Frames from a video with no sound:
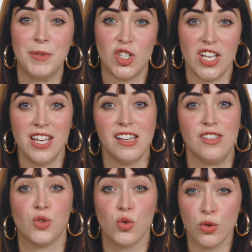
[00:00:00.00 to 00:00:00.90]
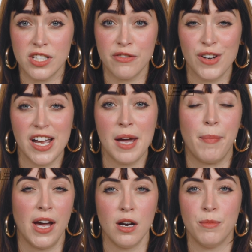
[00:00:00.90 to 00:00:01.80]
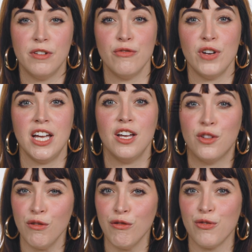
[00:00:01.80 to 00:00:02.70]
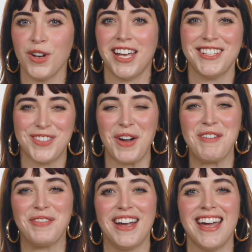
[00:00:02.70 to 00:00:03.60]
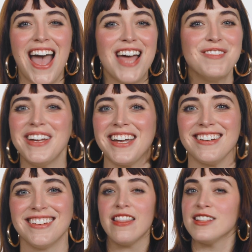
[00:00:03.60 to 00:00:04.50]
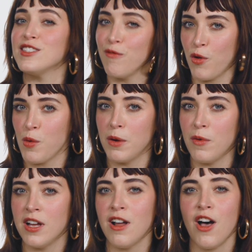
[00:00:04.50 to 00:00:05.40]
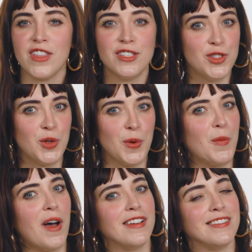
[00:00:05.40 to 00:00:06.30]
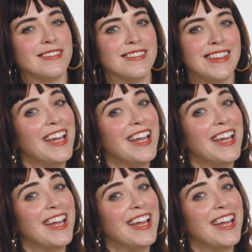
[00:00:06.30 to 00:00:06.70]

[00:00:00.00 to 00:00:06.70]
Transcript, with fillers: Lip and cheek is cruelty-free, paraben-free, gluten-free, soy-free, and vegan. And that's the 411 on this 2-in-1.